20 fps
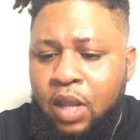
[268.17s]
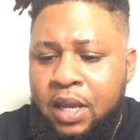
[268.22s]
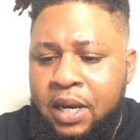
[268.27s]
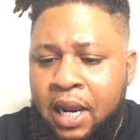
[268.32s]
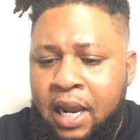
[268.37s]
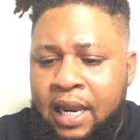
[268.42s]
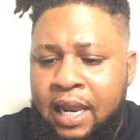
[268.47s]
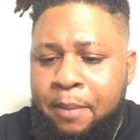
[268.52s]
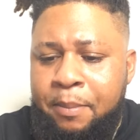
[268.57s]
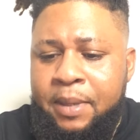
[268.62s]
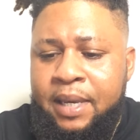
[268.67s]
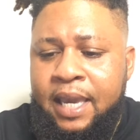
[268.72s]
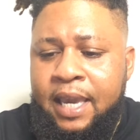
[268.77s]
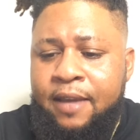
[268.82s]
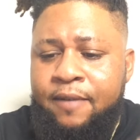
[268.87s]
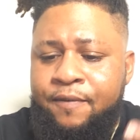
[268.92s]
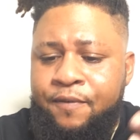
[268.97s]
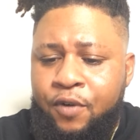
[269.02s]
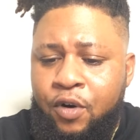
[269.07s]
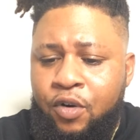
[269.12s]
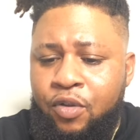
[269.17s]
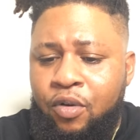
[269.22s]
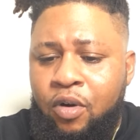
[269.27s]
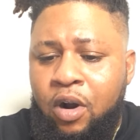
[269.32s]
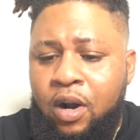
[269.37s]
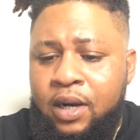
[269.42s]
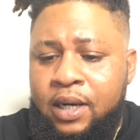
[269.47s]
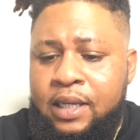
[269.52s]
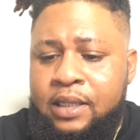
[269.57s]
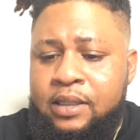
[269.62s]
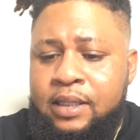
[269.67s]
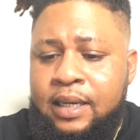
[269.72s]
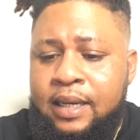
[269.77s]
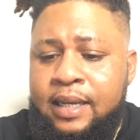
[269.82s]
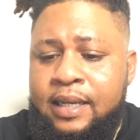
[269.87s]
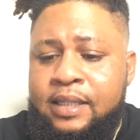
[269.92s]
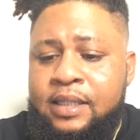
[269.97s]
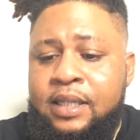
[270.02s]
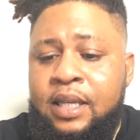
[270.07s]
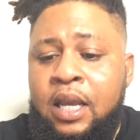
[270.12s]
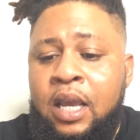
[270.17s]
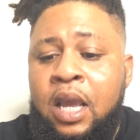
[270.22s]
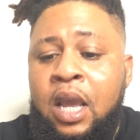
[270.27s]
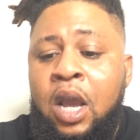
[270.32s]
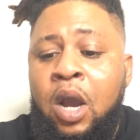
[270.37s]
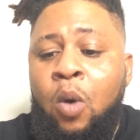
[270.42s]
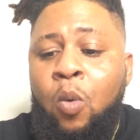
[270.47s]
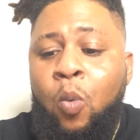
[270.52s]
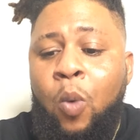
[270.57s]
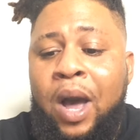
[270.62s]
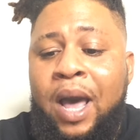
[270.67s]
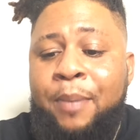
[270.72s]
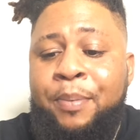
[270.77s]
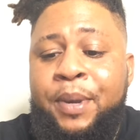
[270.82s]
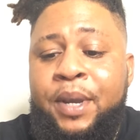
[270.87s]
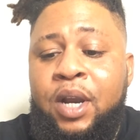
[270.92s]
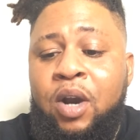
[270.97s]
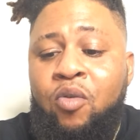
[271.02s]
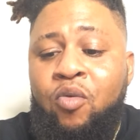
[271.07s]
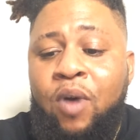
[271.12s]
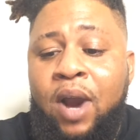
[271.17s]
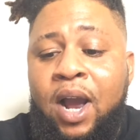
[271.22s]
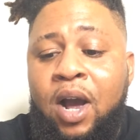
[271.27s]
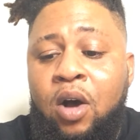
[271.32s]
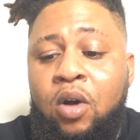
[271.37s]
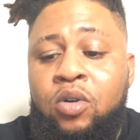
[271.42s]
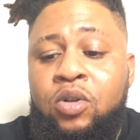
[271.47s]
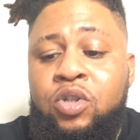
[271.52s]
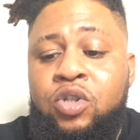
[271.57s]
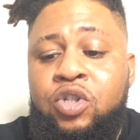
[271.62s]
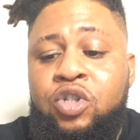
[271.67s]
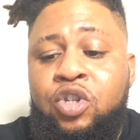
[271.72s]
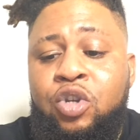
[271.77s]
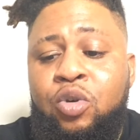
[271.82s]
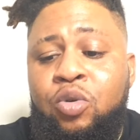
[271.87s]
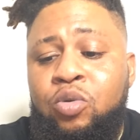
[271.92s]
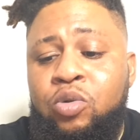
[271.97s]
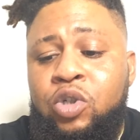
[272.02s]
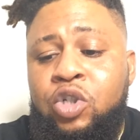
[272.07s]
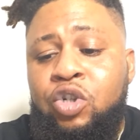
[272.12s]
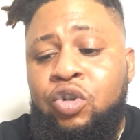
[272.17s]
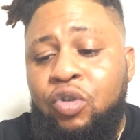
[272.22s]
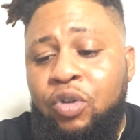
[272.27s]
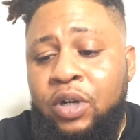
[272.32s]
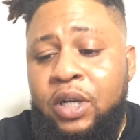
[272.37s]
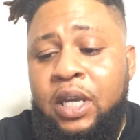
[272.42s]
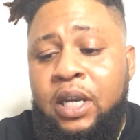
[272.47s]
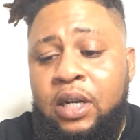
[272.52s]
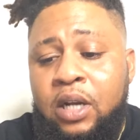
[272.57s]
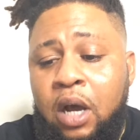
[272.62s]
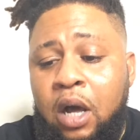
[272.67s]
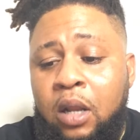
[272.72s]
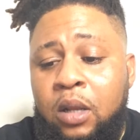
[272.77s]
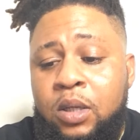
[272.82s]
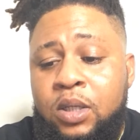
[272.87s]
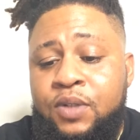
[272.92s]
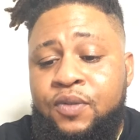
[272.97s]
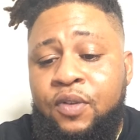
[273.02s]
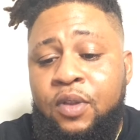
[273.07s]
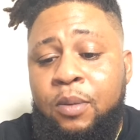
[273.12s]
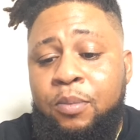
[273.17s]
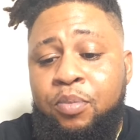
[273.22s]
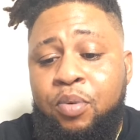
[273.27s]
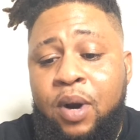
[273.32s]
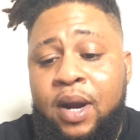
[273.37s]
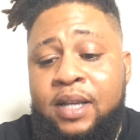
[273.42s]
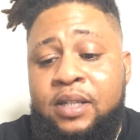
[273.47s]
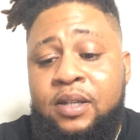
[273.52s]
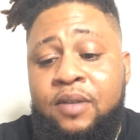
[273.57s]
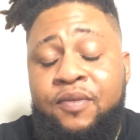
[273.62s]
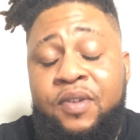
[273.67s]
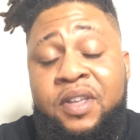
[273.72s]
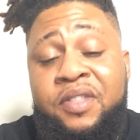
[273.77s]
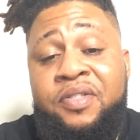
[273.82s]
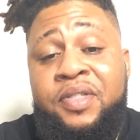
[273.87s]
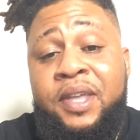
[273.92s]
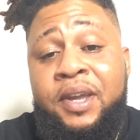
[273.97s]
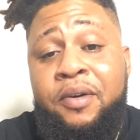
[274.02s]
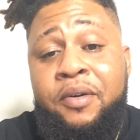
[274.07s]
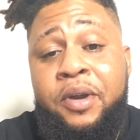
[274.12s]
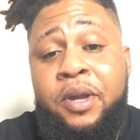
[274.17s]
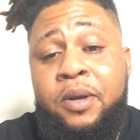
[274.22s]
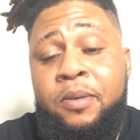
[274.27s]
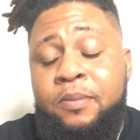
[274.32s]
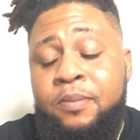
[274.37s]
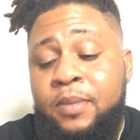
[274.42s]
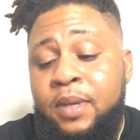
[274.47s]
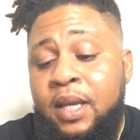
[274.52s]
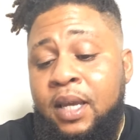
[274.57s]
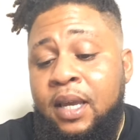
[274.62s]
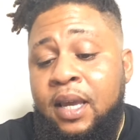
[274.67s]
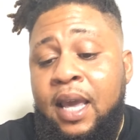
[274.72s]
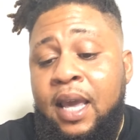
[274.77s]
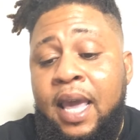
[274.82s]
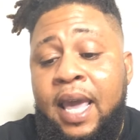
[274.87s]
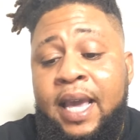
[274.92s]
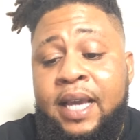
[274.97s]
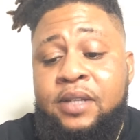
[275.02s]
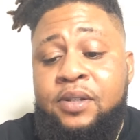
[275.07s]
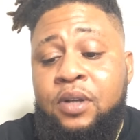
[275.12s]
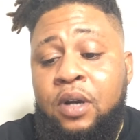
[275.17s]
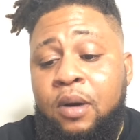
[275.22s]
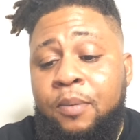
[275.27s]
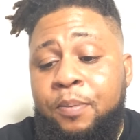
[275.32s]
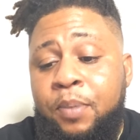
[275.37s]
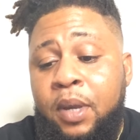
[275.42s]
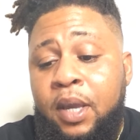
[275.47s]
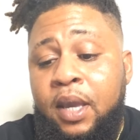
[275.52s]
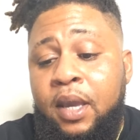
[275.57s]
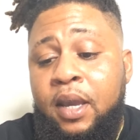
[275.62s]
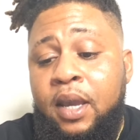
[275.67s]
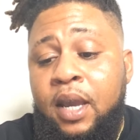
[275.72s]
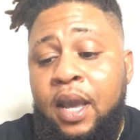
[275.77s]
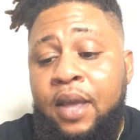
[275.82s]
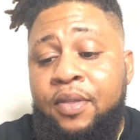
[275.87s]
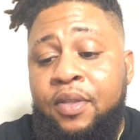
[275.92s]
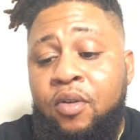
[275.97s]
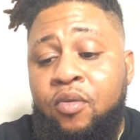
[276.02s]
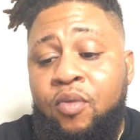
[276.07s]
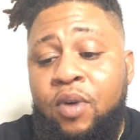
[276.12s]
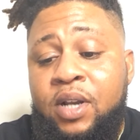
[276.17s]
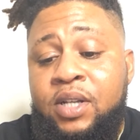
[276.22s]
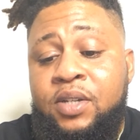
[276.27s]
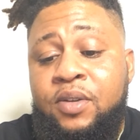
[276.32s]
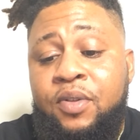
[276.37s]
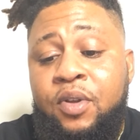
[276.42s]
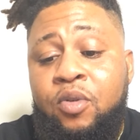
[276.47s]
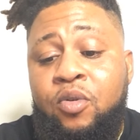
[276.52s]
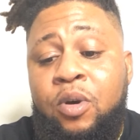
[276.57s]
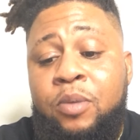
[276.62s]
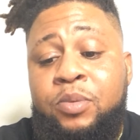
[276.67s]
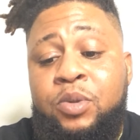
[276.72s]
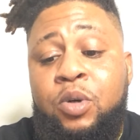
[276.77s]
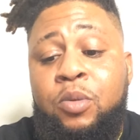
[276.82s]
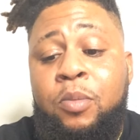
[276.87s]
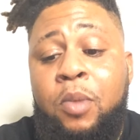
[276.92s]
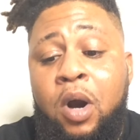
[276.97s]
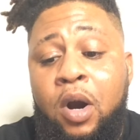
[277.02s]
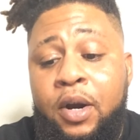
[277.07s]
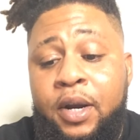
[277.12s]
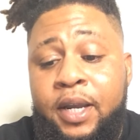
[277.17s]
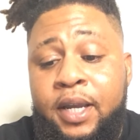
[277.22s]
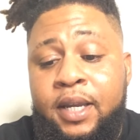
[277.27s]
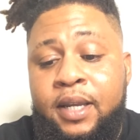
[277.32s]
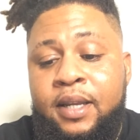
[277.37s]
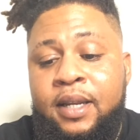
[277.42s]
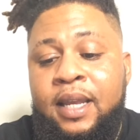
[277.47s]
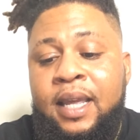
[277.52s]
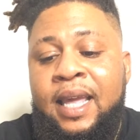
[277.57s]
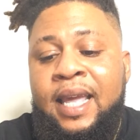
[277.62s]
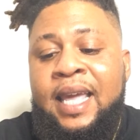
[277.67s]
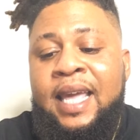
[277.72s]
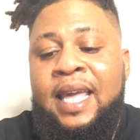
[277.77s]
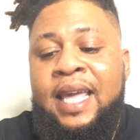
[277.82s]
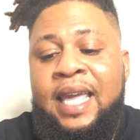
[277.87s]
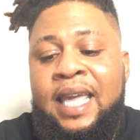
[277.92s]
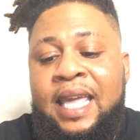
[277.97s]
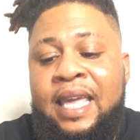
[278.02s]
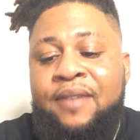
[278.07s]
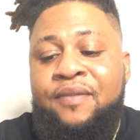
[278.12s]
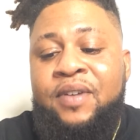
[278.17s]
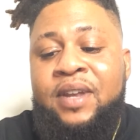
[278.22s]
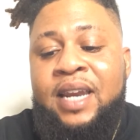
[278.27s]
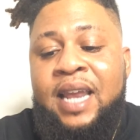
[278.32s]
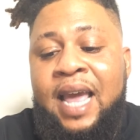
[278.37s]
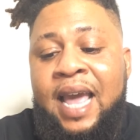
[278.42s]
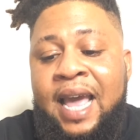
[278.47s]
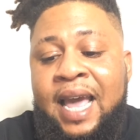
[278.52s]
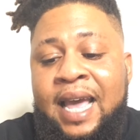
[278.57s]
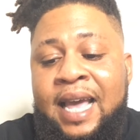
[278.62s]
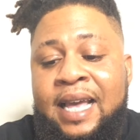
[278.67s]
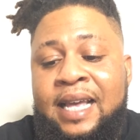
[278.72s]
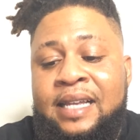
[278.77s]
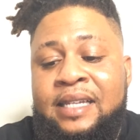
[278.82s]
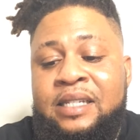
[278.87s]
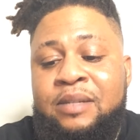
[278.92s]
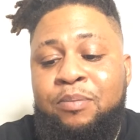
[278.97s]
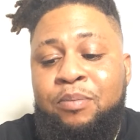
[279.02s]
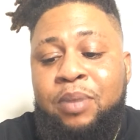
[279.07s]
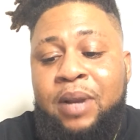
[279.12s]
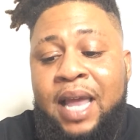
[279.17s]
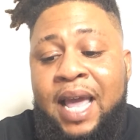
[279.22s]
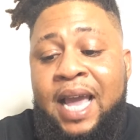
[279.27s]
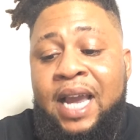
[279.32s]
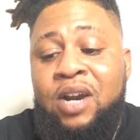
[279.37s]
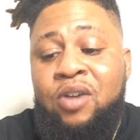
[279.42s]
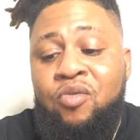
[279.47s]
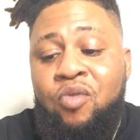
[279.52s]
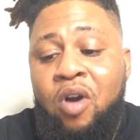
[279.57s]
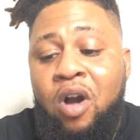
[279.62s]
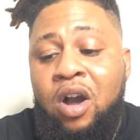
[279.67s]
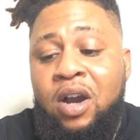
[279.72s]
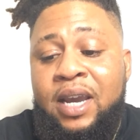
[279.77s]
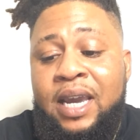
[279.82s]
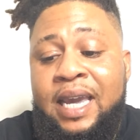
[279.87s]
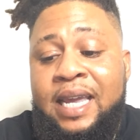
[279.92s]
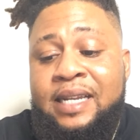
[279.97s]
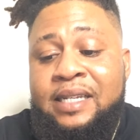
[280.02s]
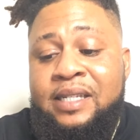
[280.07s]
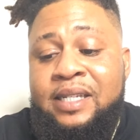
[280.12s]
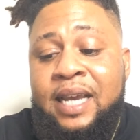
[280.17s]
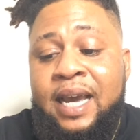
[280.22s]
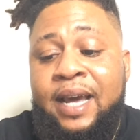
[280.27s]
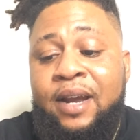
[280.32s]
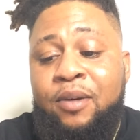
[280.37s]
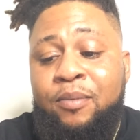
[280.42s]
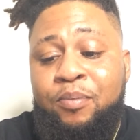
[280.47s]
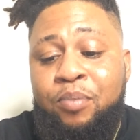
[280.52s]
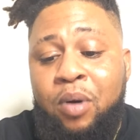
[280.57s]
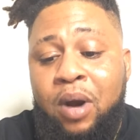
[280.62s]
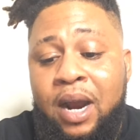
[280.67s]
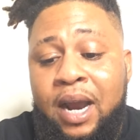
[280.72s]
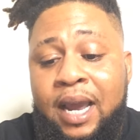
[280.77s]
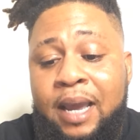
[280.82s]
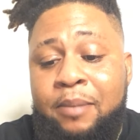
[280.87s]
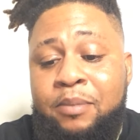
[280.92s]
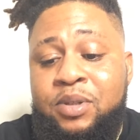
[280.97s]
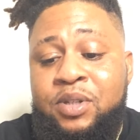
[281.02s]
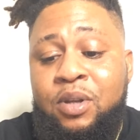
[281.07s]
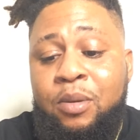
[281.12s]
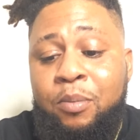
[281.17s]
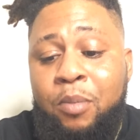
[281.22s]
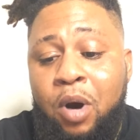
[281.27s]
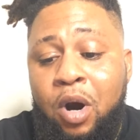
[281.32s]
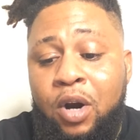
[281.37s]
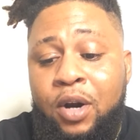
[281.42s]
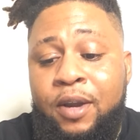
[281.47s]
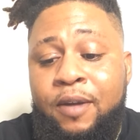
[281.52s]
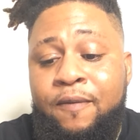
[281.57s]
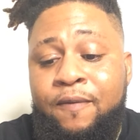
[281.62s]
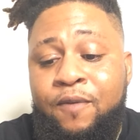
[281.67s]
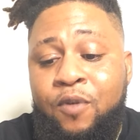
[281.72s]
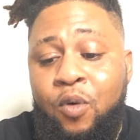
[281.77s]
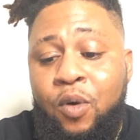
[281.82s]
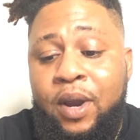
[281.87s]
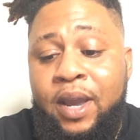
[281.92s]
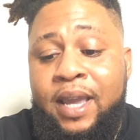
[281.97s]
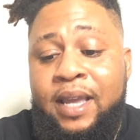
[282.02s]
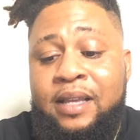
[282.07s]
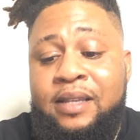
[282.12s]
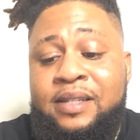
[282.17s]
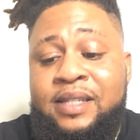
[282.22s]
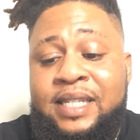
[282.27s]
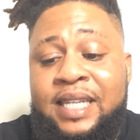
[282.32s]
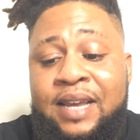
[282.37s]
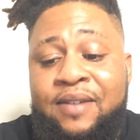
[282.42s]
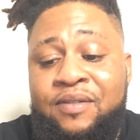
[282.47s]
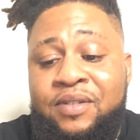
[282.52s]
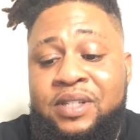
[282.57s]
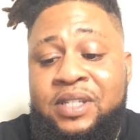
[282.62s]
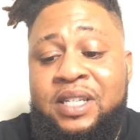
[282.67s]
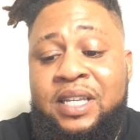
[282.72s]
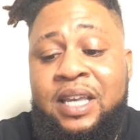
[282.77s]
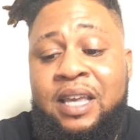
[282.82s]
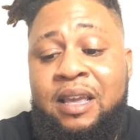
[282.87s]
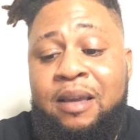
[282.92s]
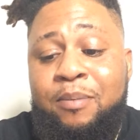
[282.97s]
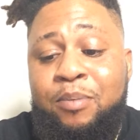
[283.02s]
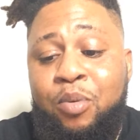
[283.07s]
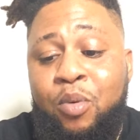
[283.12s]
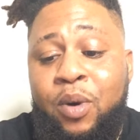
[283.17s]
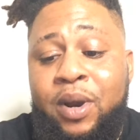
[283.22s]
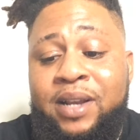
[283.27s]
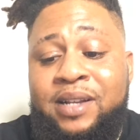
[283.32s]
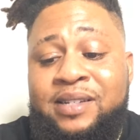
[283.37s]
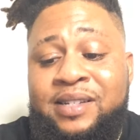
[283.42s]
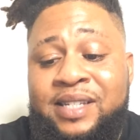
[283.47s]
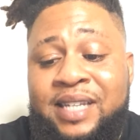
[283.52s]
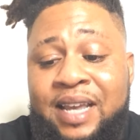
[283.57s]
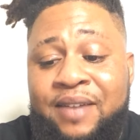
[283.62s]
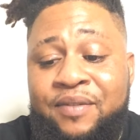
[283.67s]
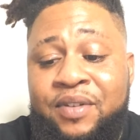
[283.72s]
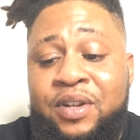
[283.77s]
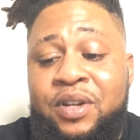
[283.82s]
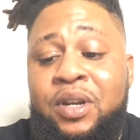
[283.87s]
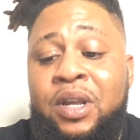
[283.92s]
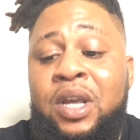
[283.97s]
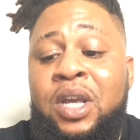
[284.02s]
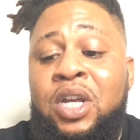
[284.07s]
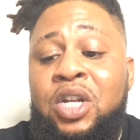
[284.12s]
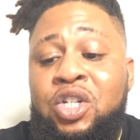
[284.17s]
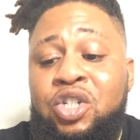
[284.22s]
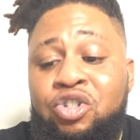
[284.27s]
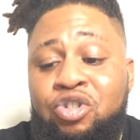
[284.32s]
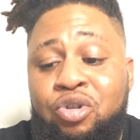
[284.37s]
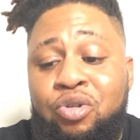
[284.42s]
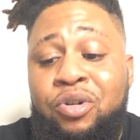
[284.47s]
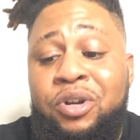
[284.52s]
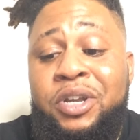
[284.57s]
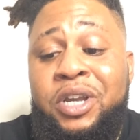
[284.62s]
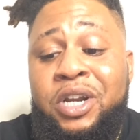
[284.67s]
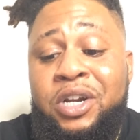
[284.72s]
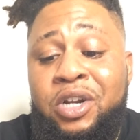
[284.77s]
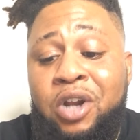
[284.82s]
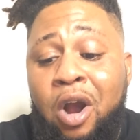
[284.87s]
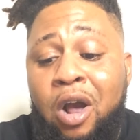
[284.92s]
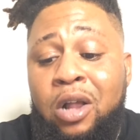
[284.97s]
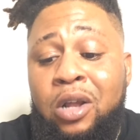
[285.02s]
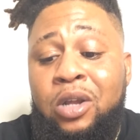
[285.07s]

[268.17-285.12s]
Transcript: Now let me get further on into this. Wiping around $2 trillion from the price of Ethereum, XRP, and the rest of the crypto market, even as BlackRock Insider primes the market for a $17.7 trillion